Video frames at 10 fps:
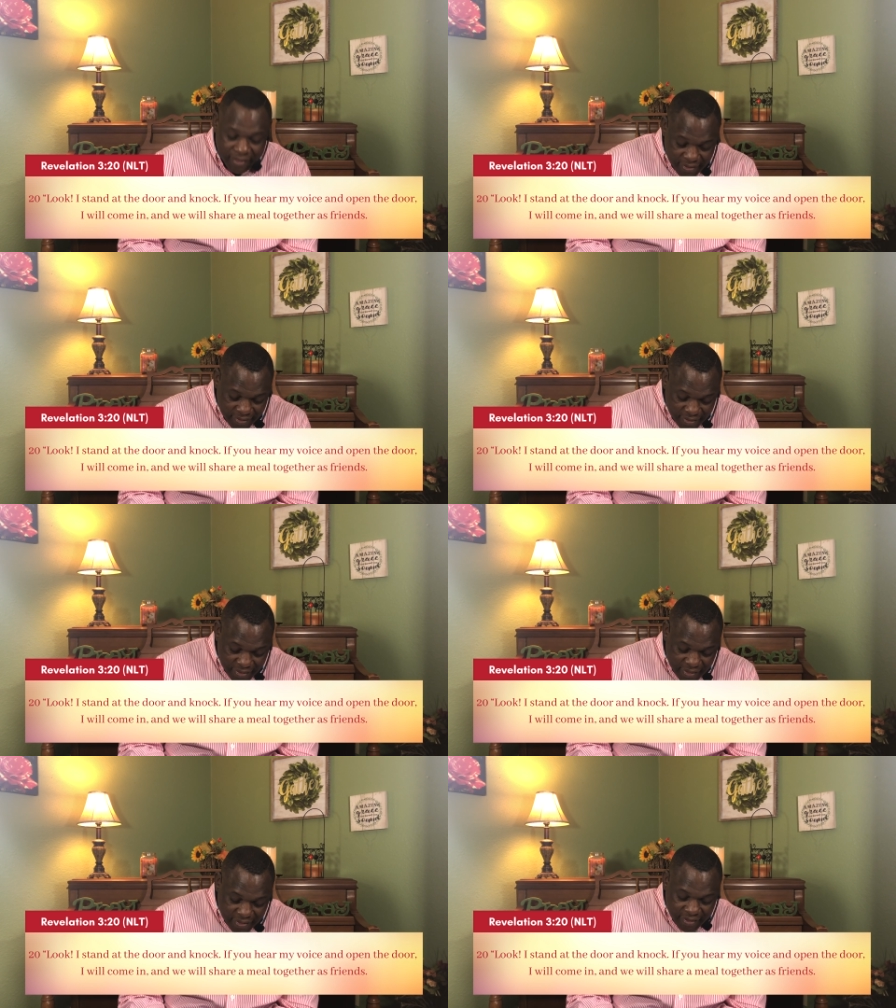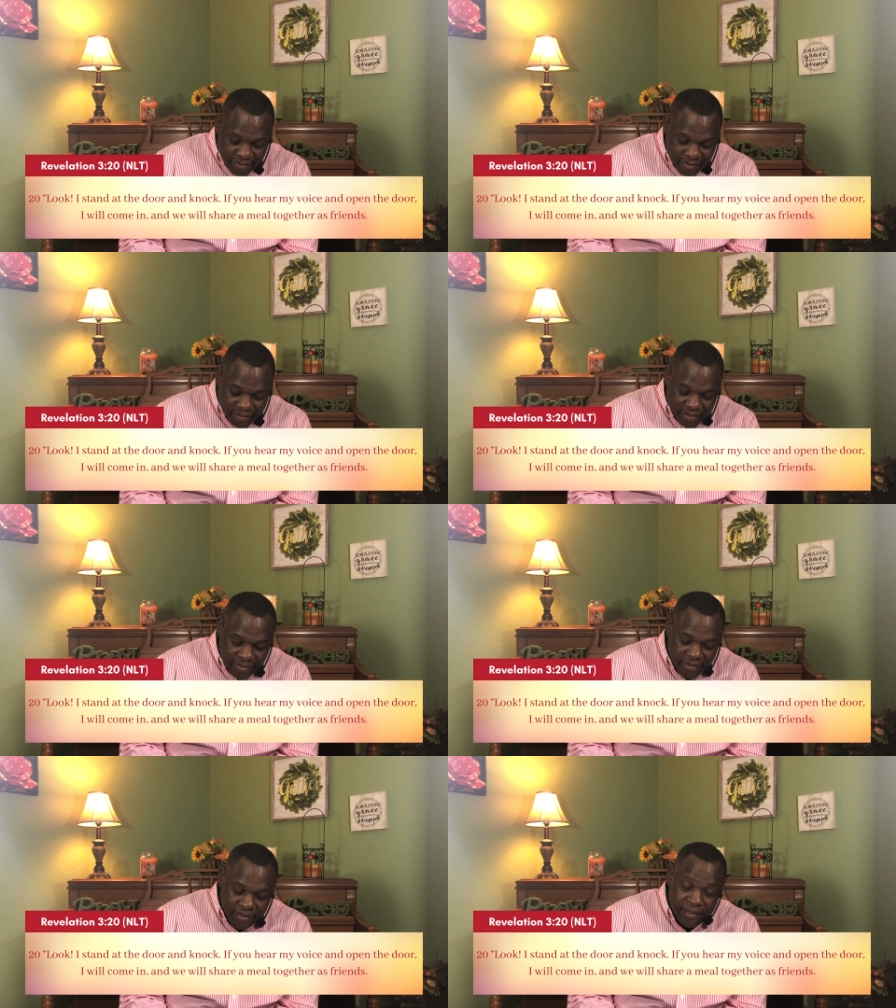Wow.
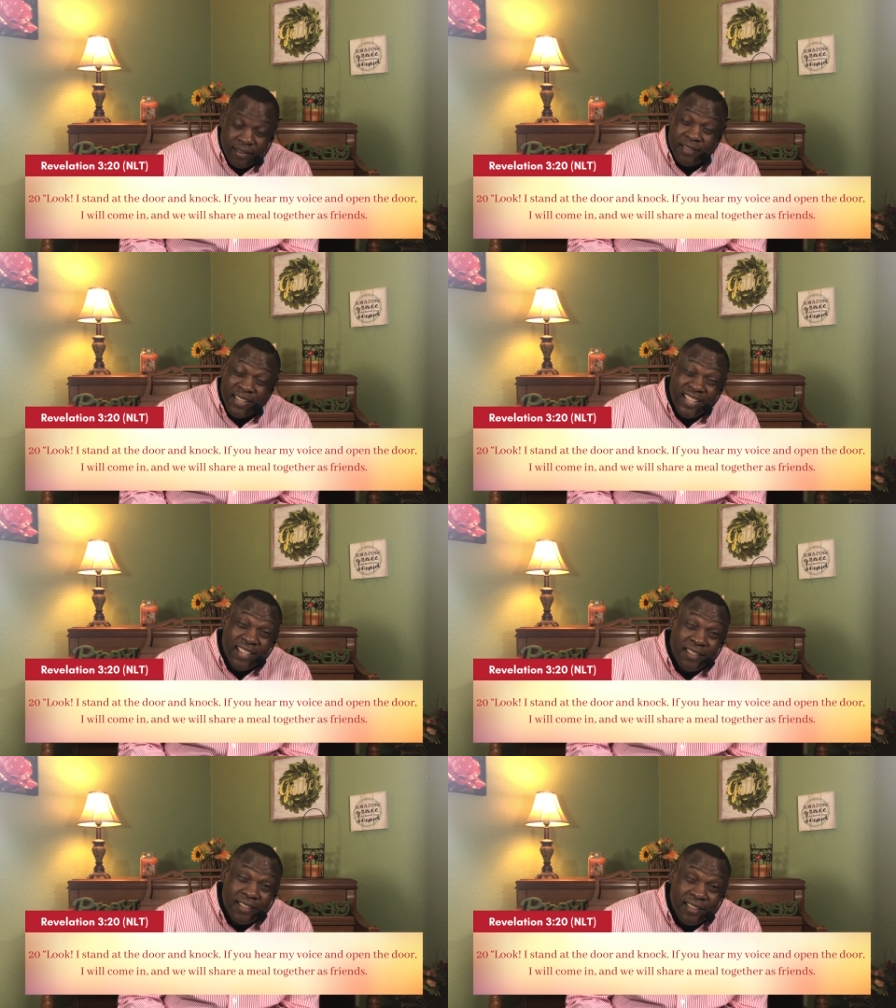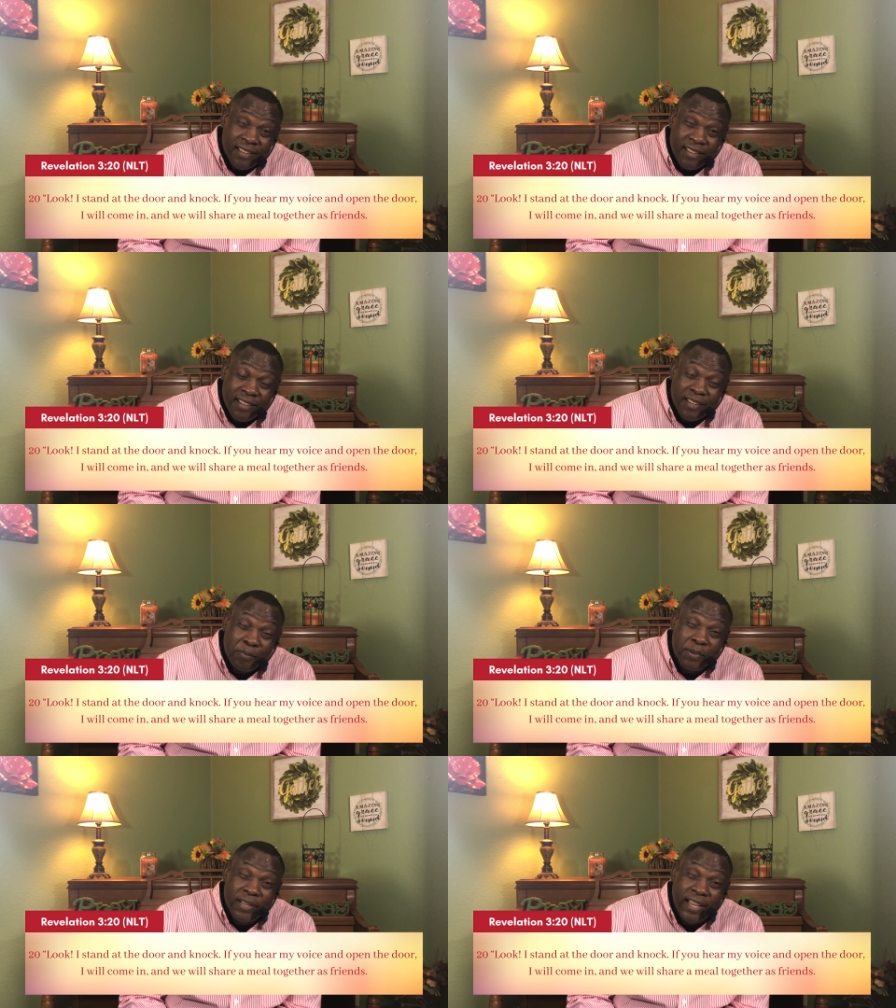together,
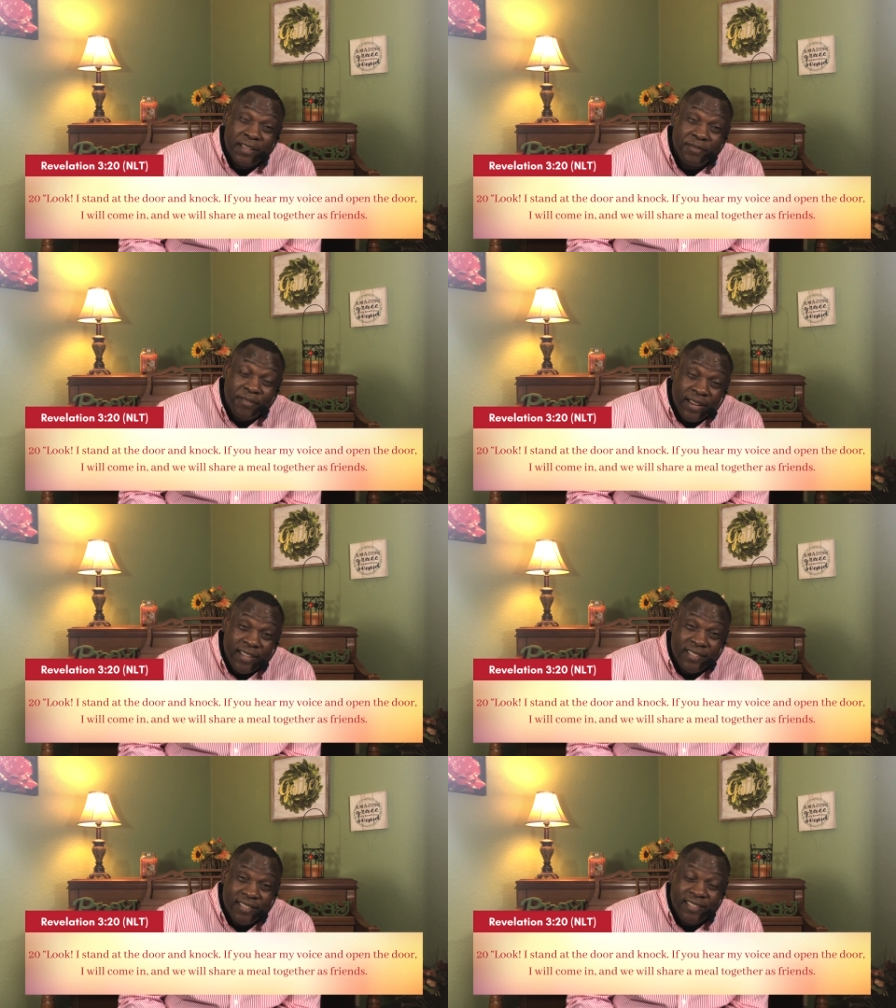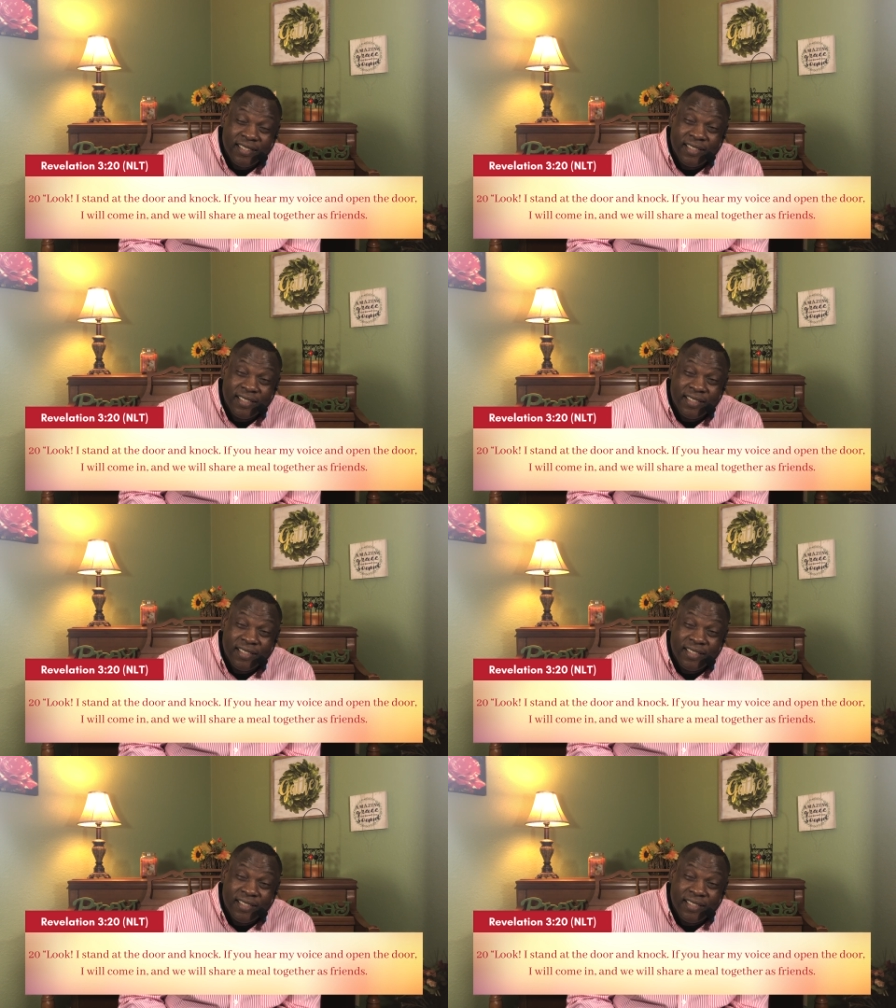but as friends.